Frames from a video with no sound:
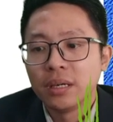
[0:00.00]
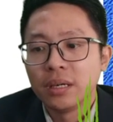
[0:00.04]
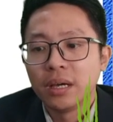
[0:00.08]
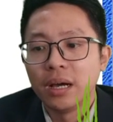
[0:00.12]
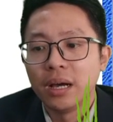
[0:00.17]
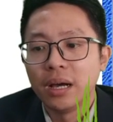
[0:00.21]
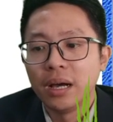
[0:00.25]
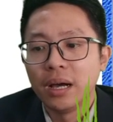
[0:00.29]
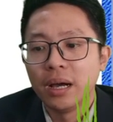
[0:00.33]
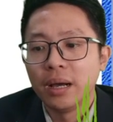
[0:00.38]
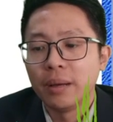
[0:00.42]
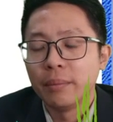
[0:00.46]

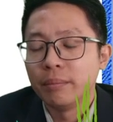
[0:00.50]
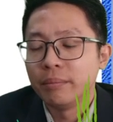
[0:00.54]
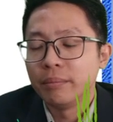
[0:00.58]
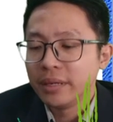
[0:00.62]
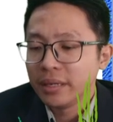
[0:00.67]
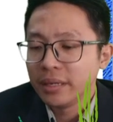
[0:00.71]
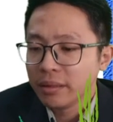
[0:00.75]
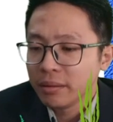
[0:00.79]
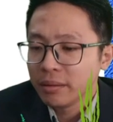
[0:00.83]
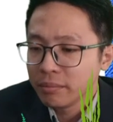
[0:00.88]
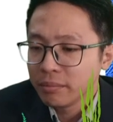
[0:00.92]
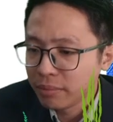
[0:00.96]

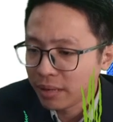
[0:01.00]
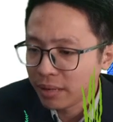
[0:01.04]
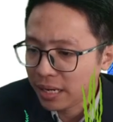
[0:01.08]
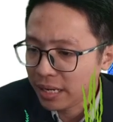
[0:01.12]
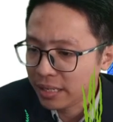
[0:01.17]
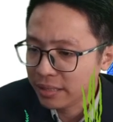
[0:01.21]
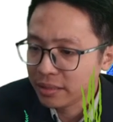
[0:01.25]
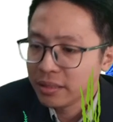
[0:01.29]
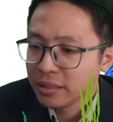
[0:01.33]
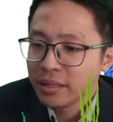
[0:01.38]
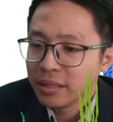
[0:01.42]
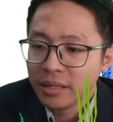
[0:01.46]

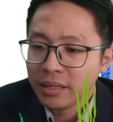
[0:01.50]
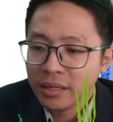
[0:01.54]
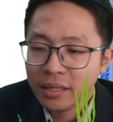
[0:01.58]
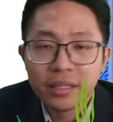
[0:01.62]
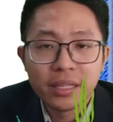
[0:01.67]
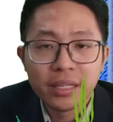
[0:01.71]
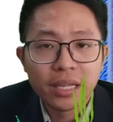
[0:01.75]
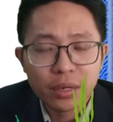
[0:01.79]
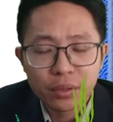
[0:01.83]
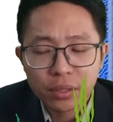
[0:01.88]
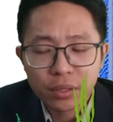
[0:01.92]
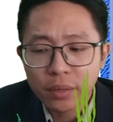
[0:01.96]
But in
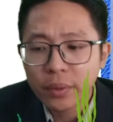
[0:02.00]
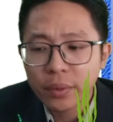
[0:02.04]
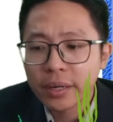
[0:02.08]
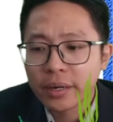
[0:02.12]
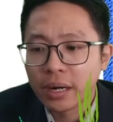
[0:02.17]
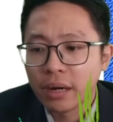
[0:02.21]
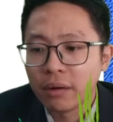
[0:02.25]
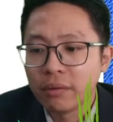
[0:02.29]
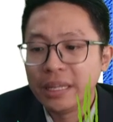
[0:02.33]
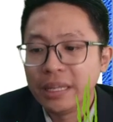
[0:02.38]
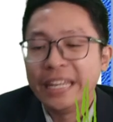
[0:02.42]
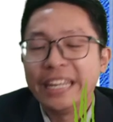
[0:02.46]
the other way
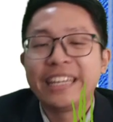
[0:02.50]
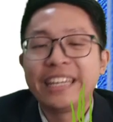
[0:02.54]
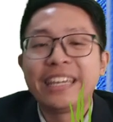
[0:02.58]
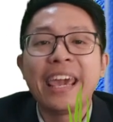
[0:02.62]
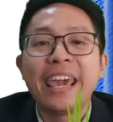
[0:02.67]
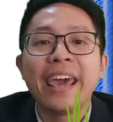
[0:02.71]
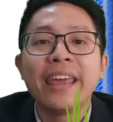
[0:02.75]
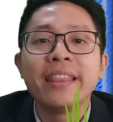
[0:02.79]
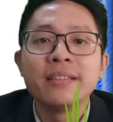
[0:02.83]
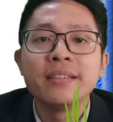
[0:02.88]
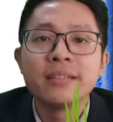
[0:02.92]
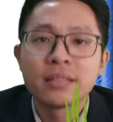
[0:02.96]
around, it
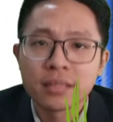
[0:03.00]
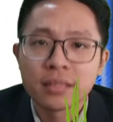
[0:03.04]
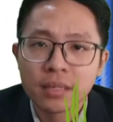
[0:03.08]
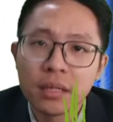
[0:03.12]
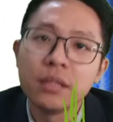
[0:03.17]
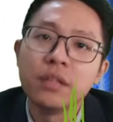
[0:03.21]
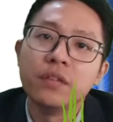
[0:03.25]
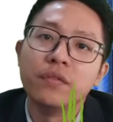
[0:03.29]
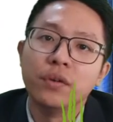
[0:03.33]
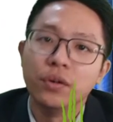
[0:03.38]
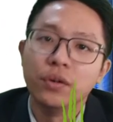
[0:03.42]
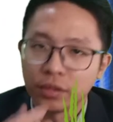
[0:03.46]

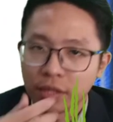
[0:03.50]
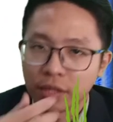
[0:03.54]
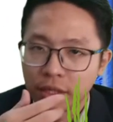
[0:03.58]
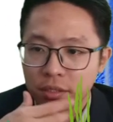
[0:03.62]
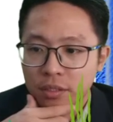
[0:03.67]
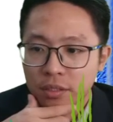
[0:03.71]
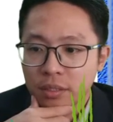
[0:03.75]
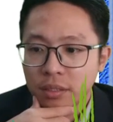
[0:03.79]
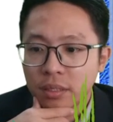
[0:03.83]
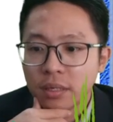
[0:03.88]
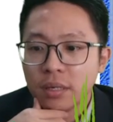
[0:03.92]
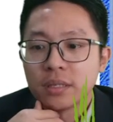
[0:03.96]
cancel the
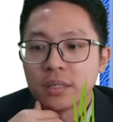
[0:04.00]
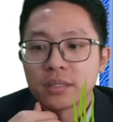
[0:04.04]
voltage.